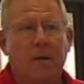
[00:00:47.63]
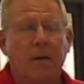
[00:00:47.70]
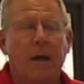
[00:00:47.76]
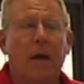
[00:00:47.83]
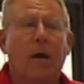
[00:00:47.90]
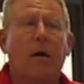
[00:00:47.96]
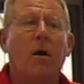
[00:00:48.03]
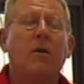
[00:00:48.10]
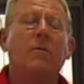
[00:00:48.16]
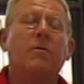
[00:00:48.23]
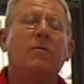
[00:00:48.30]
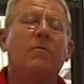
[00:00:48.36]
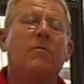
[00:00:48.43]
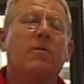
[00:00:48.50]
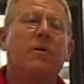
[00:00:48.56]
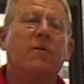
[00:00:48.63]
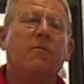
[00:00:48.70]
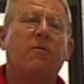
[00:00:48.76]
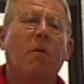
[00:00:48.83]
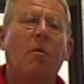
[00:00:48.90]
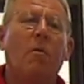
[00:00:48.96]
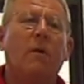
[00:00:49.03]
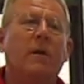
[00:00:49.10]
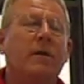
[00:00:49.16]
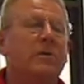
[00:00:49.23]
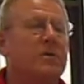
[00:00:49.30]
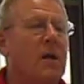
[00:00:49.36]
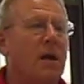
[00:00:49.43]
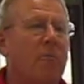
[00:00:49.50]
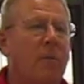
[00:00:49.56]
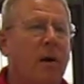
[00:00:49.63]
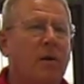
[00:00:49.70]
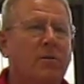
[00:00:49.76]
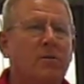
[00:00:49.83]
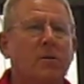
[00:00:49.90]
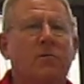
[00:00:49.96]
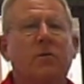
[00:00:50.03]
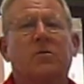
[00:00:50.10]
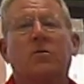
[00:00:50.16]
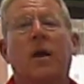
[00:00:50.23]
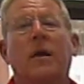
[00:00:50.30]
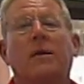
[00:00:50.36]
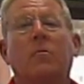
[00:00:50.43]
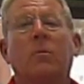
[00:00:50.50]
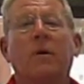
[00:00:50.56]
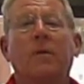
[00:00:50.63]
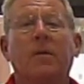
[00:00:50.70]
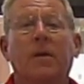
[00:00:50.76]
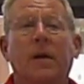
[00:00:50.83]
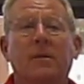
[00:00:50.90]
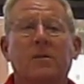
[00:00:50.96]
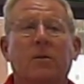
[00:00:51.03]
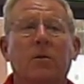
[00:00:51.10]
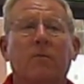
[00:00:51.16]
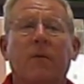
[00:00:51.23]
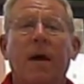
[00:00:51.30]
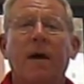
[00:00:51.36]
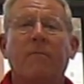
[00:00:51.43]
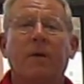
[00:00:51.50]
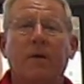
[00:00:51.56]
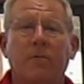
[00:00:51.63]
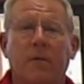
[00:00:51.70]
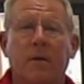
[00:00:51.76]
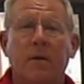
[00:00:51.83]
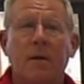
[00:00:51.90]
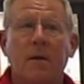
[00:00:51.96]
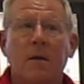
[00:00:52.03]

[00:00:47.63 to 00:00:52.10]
Now, 134 is not much if you're trying to win the Daytona 500,